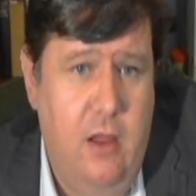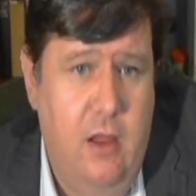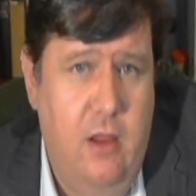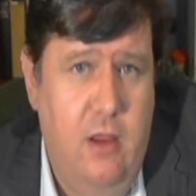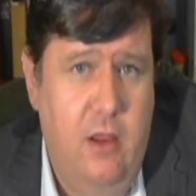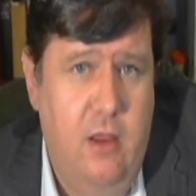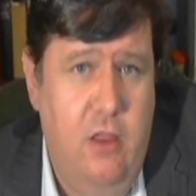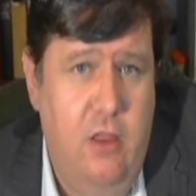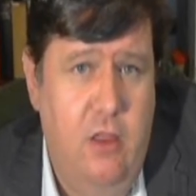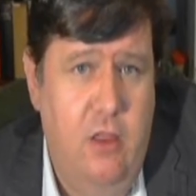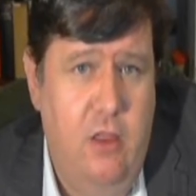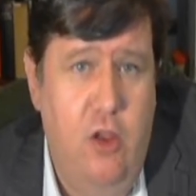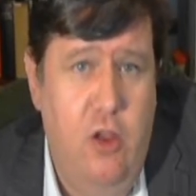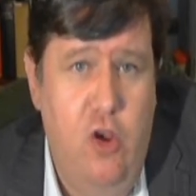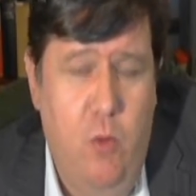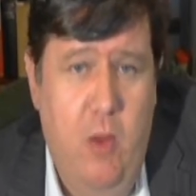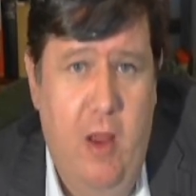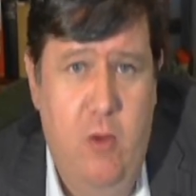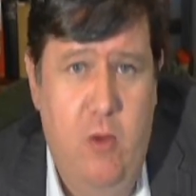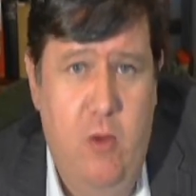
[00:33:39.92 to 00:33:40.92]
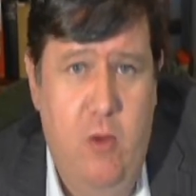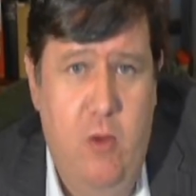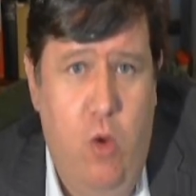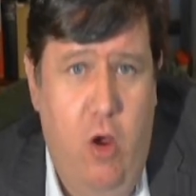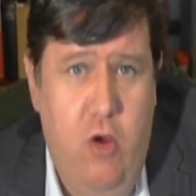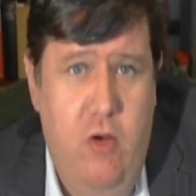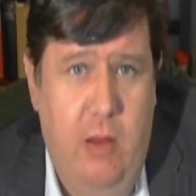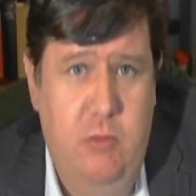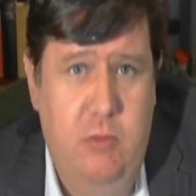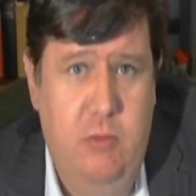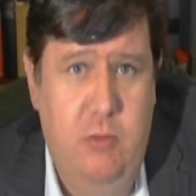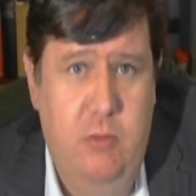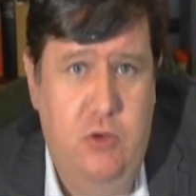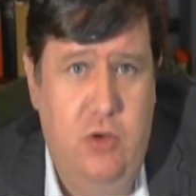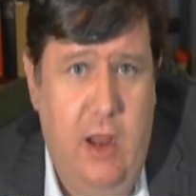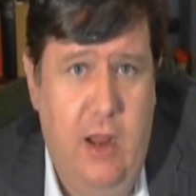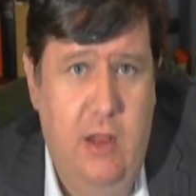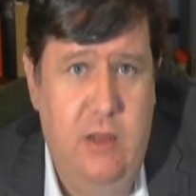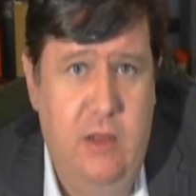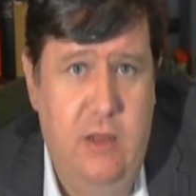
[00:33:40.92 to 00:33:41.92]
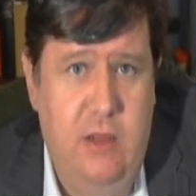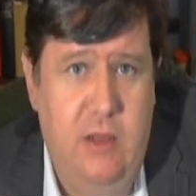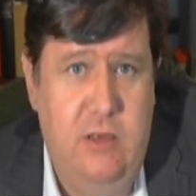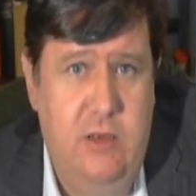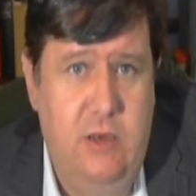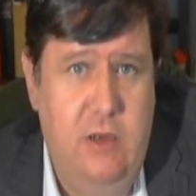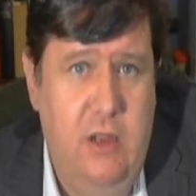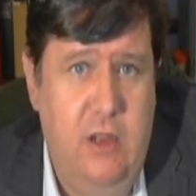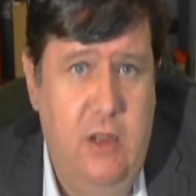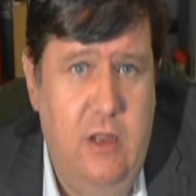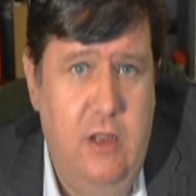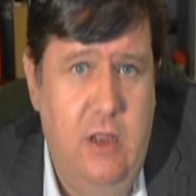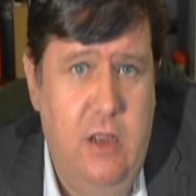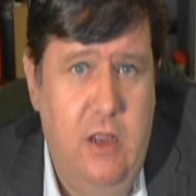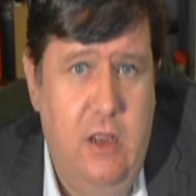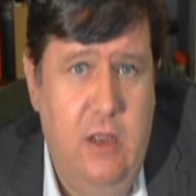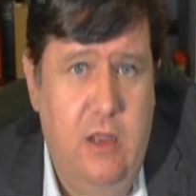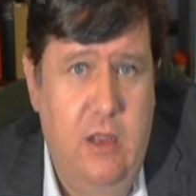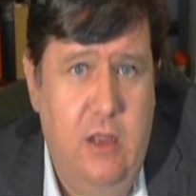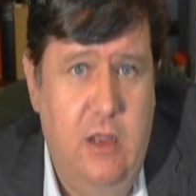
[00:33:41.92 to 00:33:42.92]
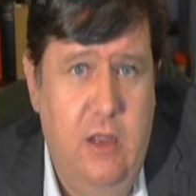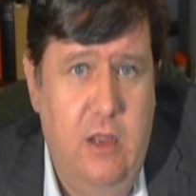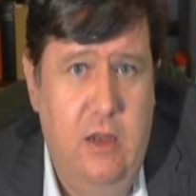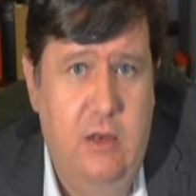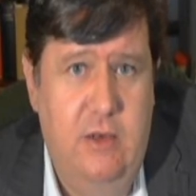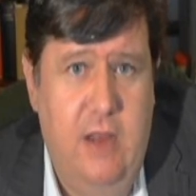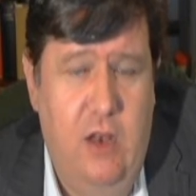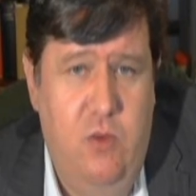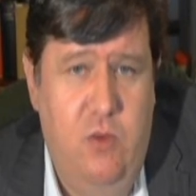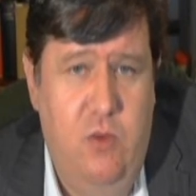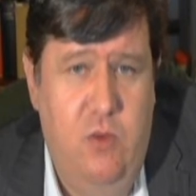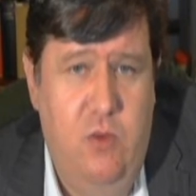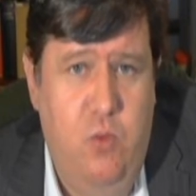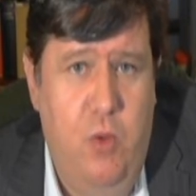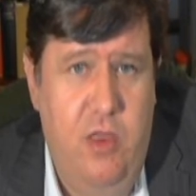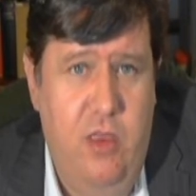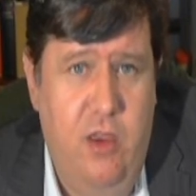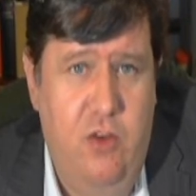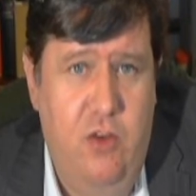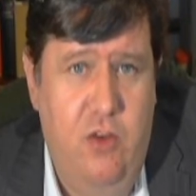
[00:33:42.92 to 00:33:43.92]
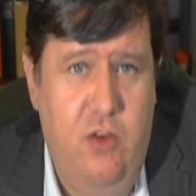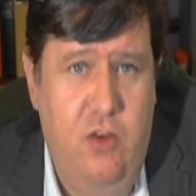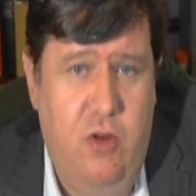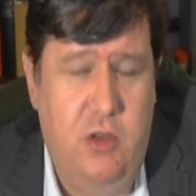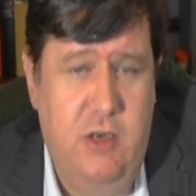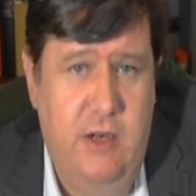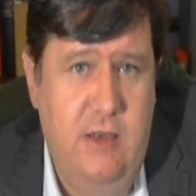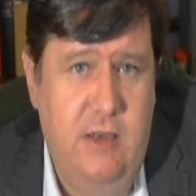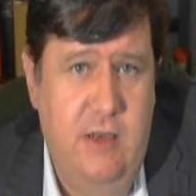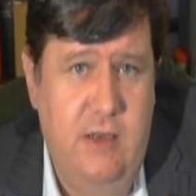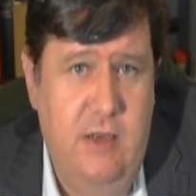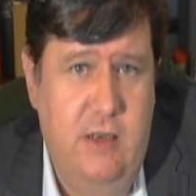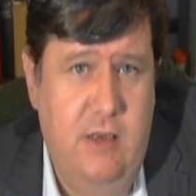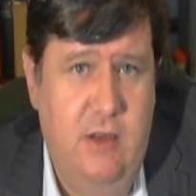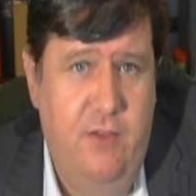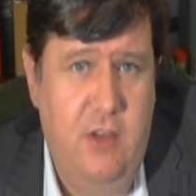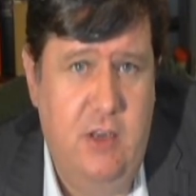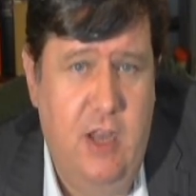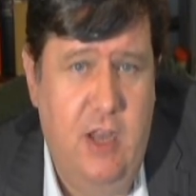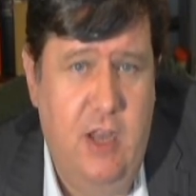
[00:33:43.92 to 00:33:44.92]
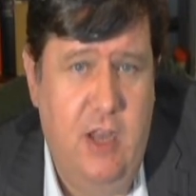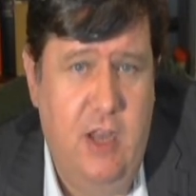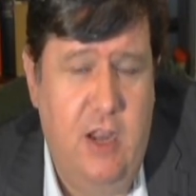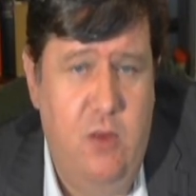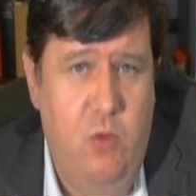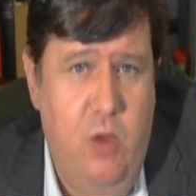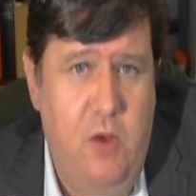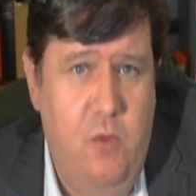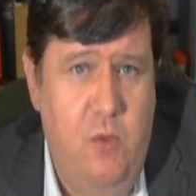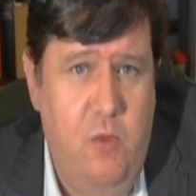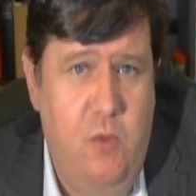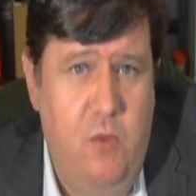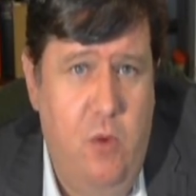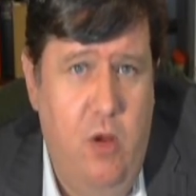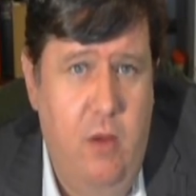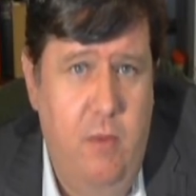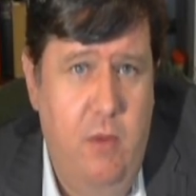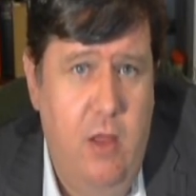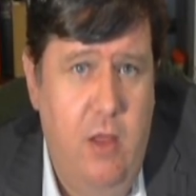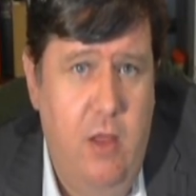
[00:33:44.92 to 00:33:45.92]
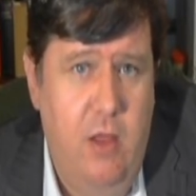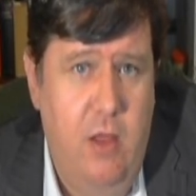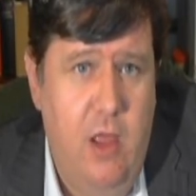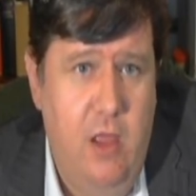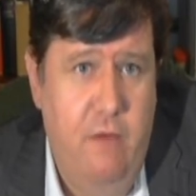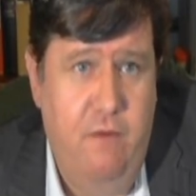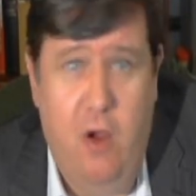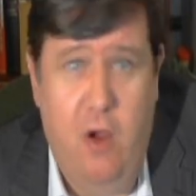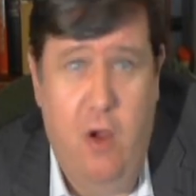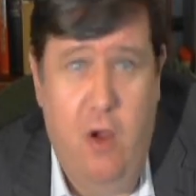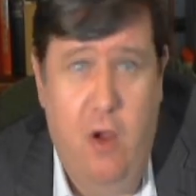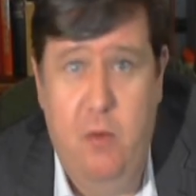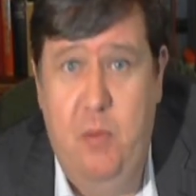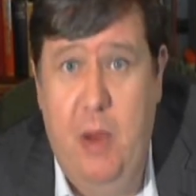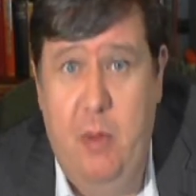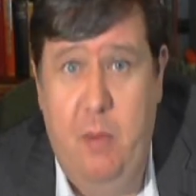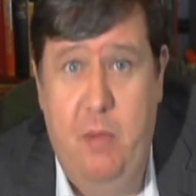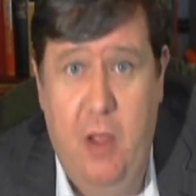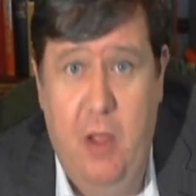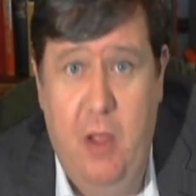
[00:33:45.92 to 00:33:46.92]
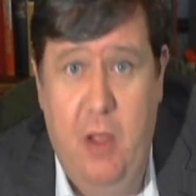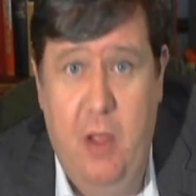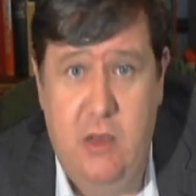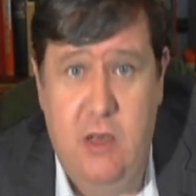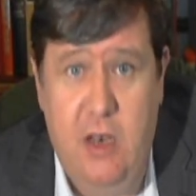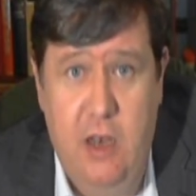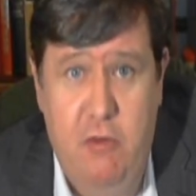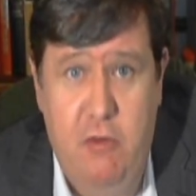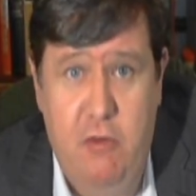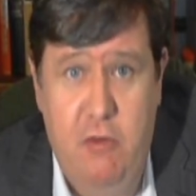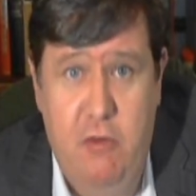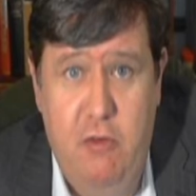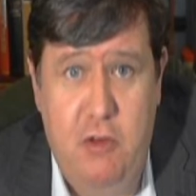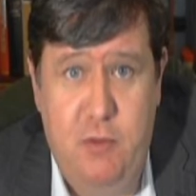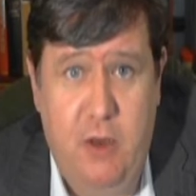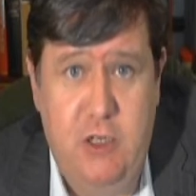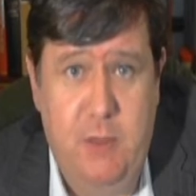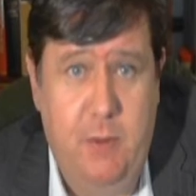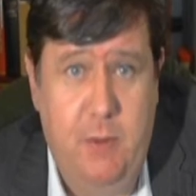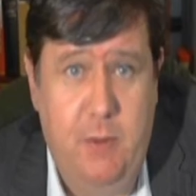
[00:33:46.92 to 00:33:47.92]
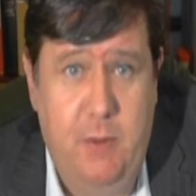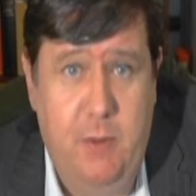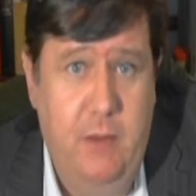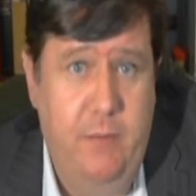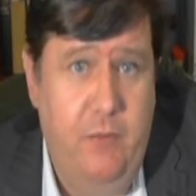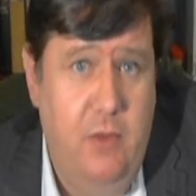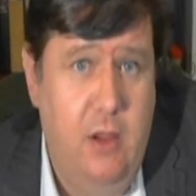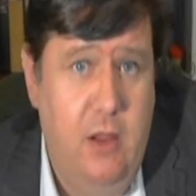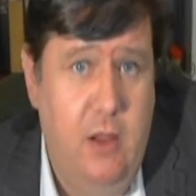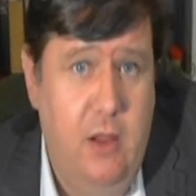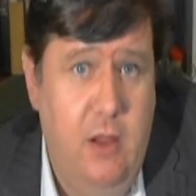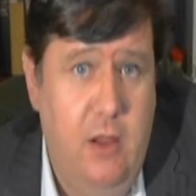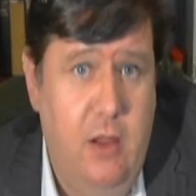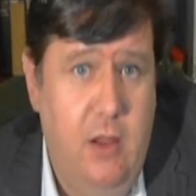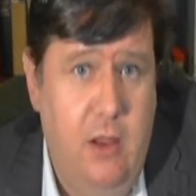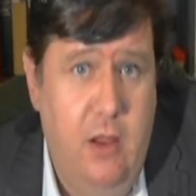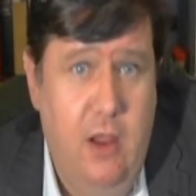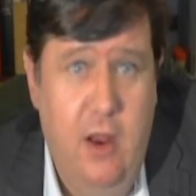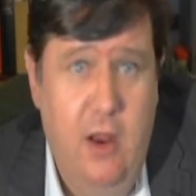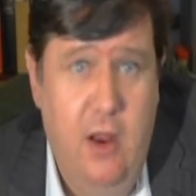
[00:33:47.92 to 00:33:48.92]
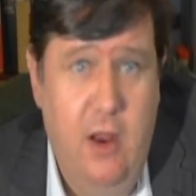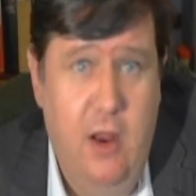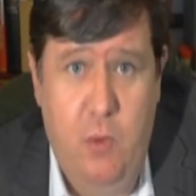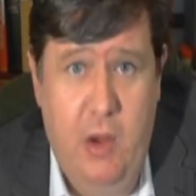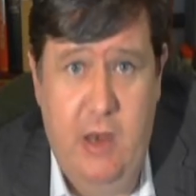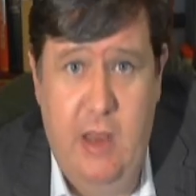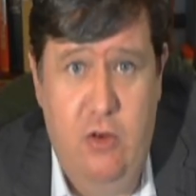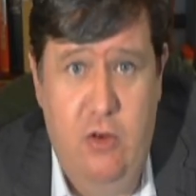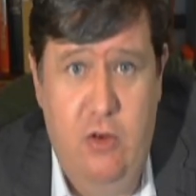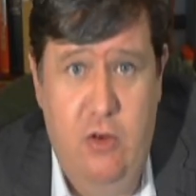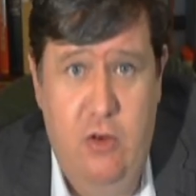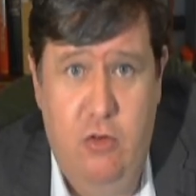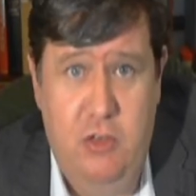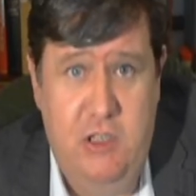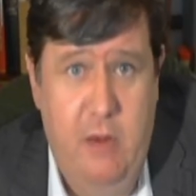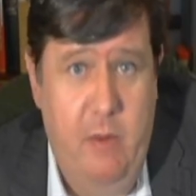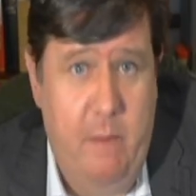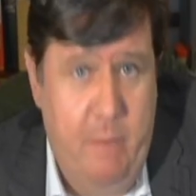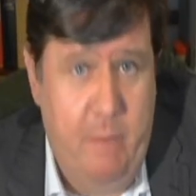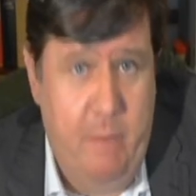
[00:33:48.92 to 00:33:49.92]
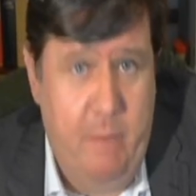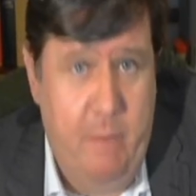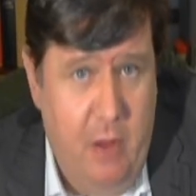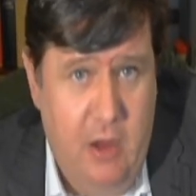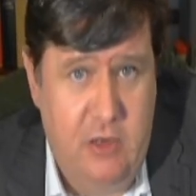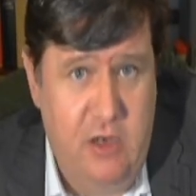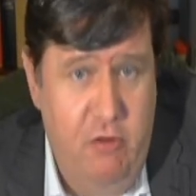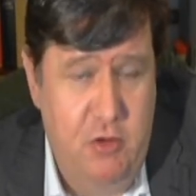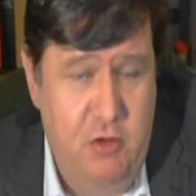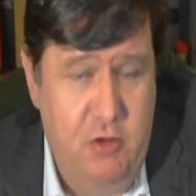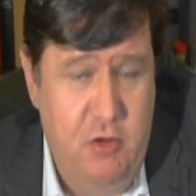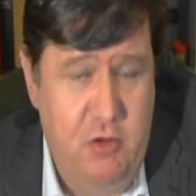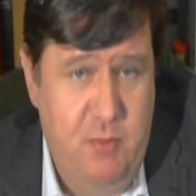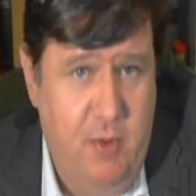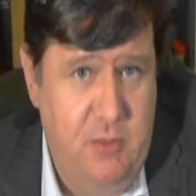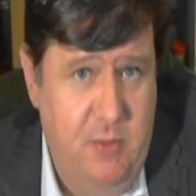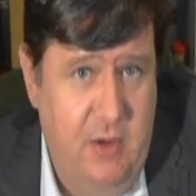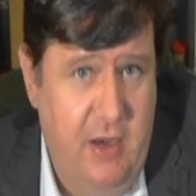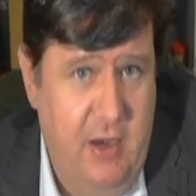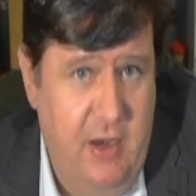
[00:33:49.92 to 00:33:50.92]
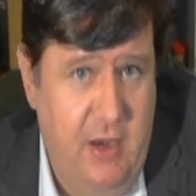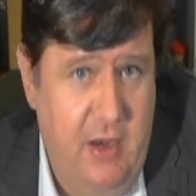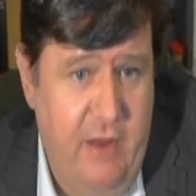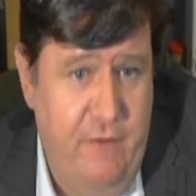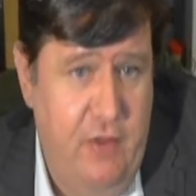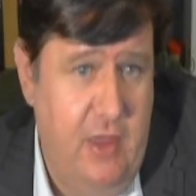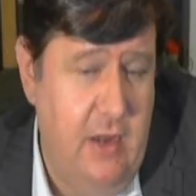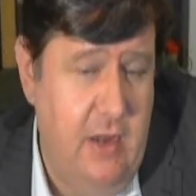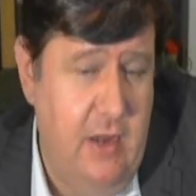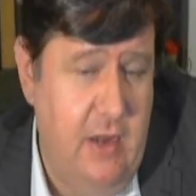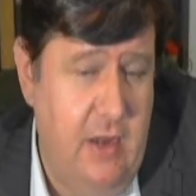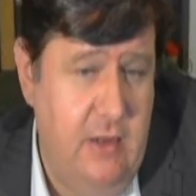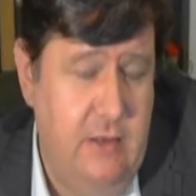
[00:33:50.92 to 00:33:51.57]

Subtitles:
The Nuremberg War Crimes Trials dealt with the atrocities of the Second World War, found people personally responsible in a way they don't seem to be personally responsible today for things,